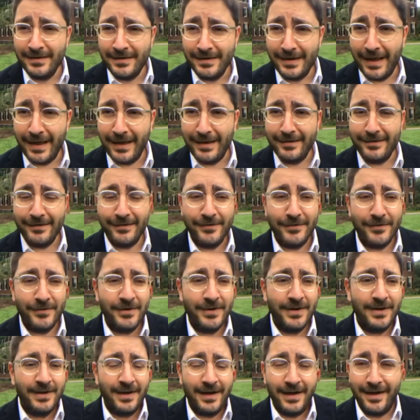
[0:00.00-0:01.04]
NATO,
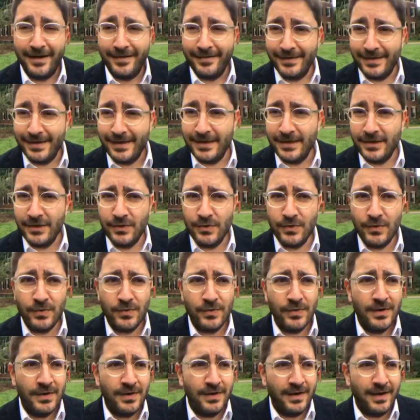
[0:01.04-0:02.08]
uh, the EU,
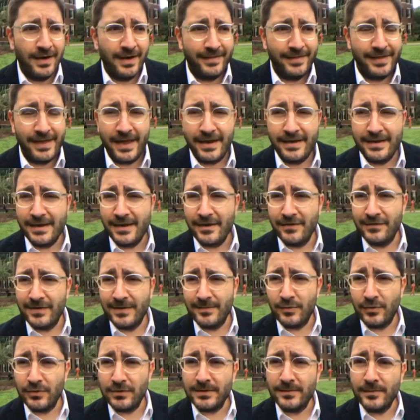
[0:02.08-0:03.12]
uh, the idea of
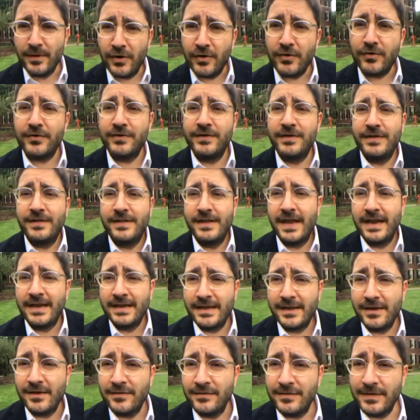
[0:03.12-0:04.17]
liberal democracy, the
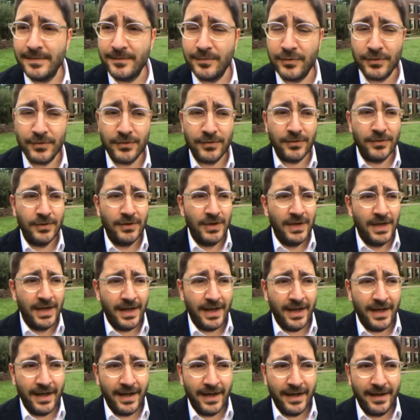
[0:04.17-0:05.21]
idea of liberal
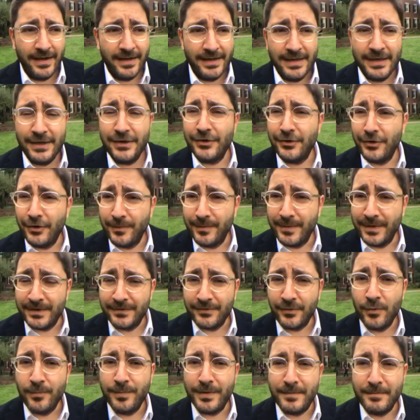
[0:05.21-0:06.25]
uh,
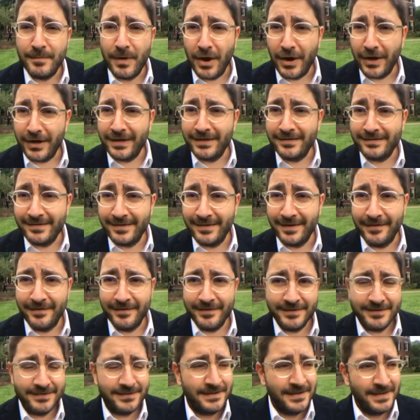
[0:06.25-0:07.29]
economics, open markets, and
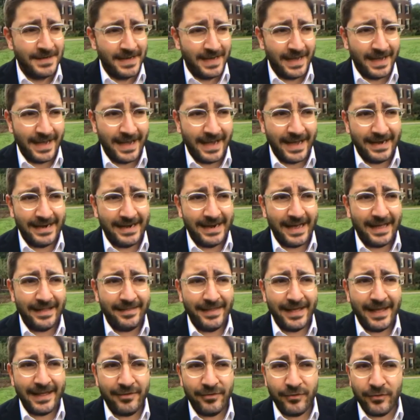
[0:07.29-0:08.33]
others. And, and
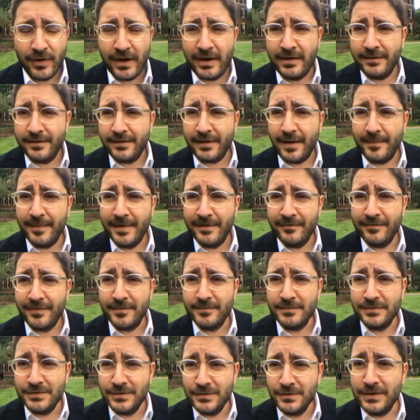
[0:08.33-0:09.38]
that threat is coming
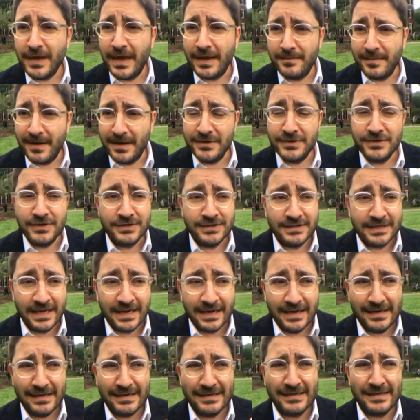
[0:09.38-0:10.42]
from two dimensions, at
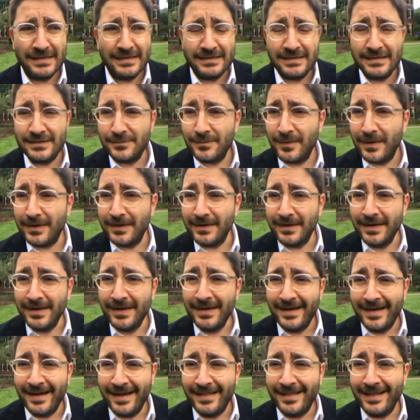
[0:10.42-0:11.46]
least. This is what
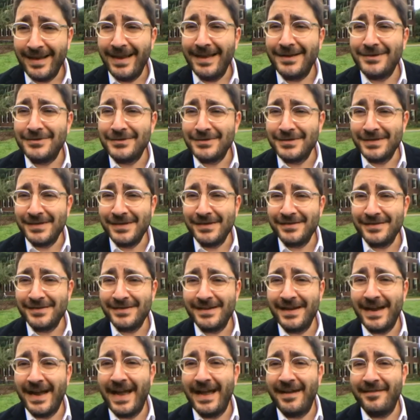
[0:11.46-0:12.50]
uh, the lectures
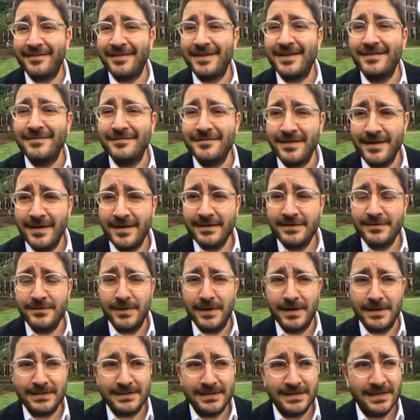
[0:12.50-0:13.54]
here have conveyed to
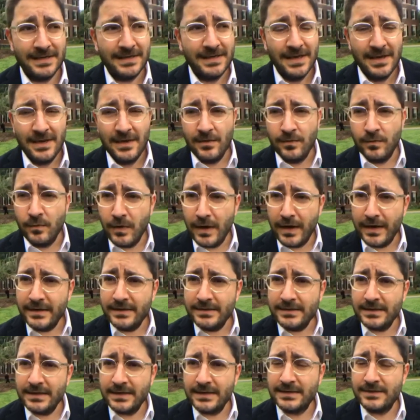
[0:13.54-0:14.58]
us. And one
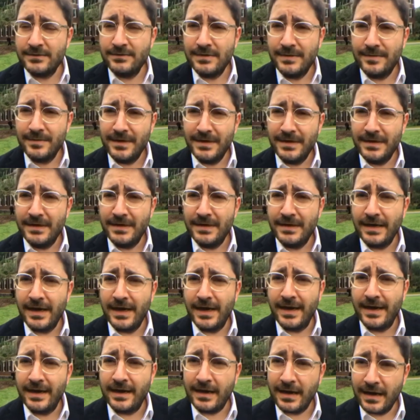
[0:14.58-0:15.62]
is extremely
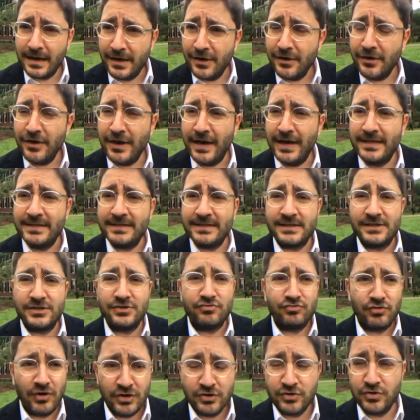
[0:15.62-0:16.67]
uh, clear and it's
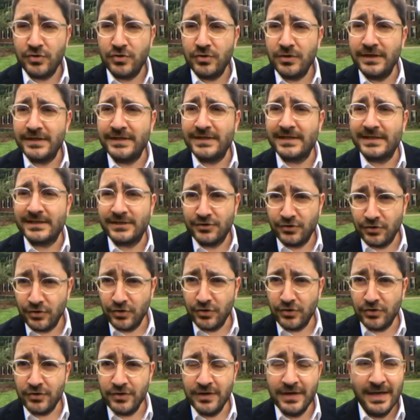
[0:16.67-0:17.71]
structural, it's
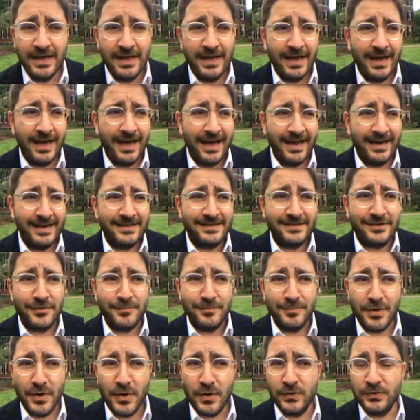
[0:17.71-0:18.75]
external, and it's it's
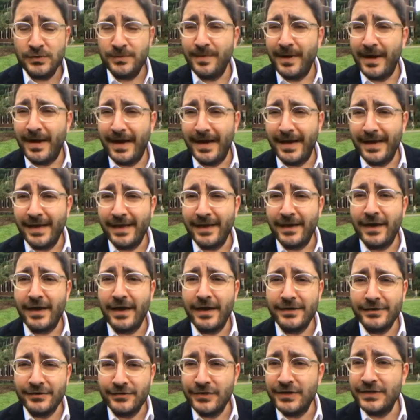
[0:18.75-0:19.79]
composed by
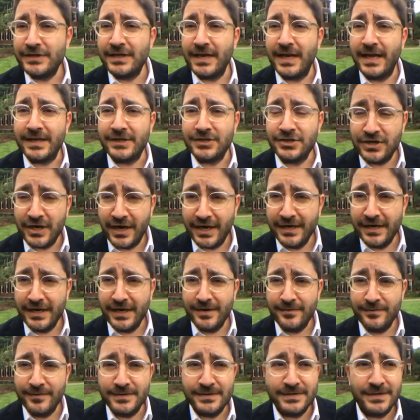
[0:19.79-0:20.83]
countries like
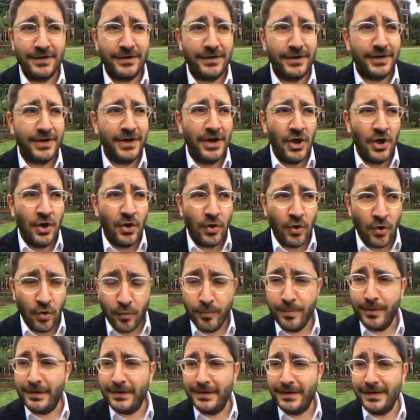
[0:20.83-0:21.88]
China, which are
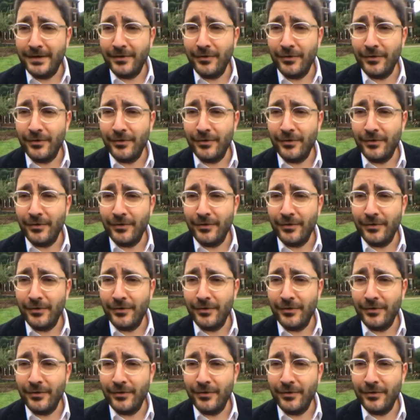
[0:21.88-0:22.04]
openly